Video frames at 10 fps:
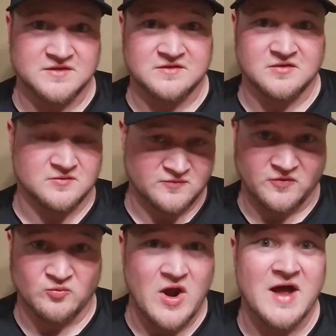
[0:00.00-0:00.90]

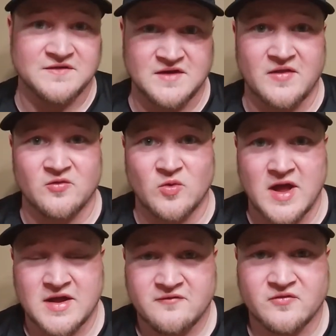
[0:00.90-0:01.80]
on the
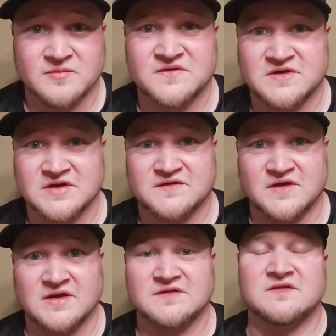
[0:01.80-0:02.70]
way from 6
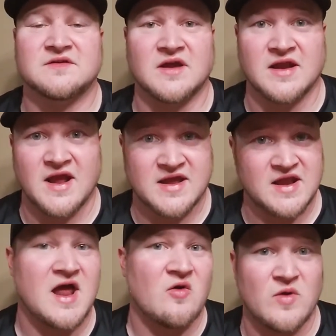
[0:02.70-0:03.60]
Cents, and I
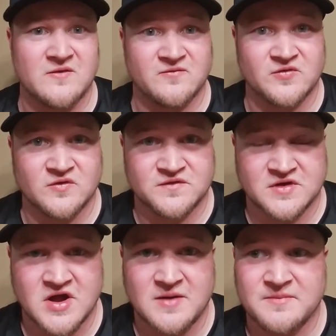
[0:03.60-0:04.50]
cannot wait for those to
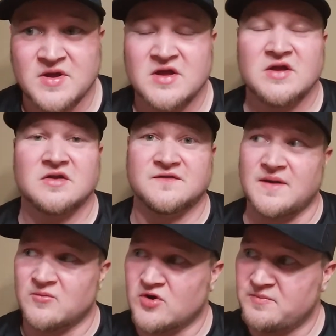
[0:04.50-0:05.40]
come because
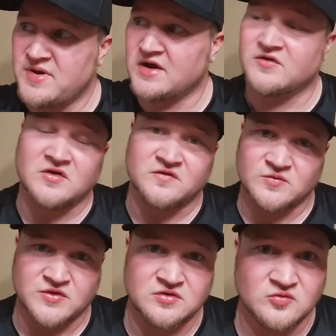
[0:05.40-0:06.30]
I'm going to pair those
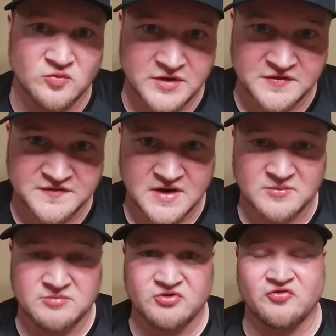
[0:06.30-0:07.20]
with the new reels that I'm
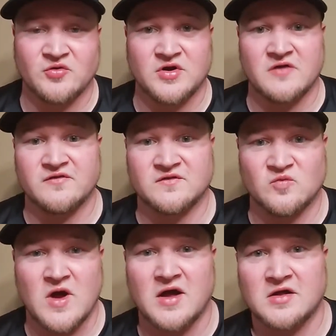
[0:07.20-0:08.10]
going to be showing off as
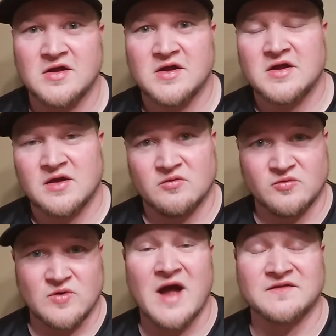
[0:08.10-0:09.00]
well. And when
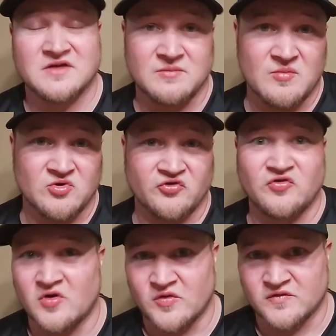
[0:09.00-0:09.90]
the rods come, I'm going to
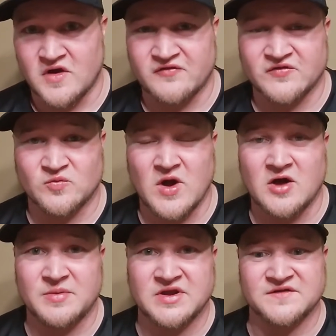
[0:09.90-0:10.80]
show those off as
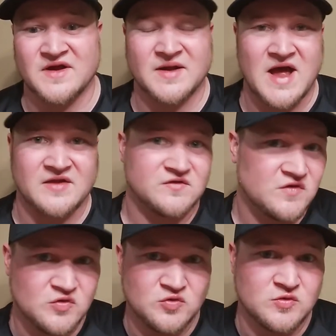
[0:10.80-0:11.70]
well because I got
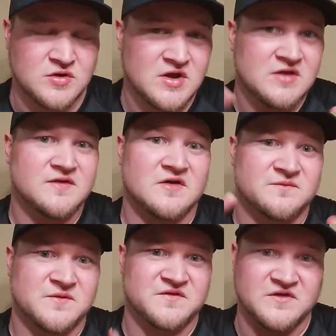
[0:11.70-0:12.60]
2 that are
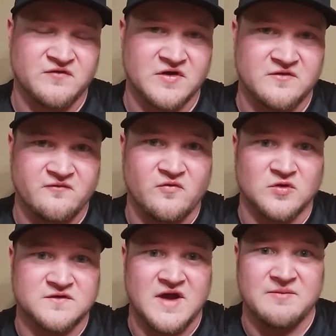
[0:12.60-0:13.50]
specific
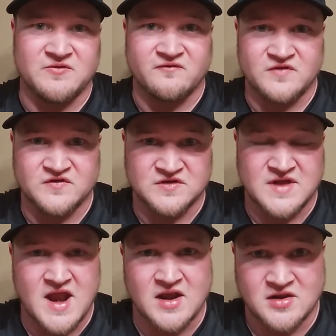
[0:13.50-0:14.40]
for types of fishing
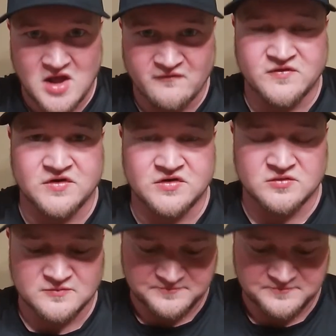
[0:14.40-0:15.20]
that I love to do.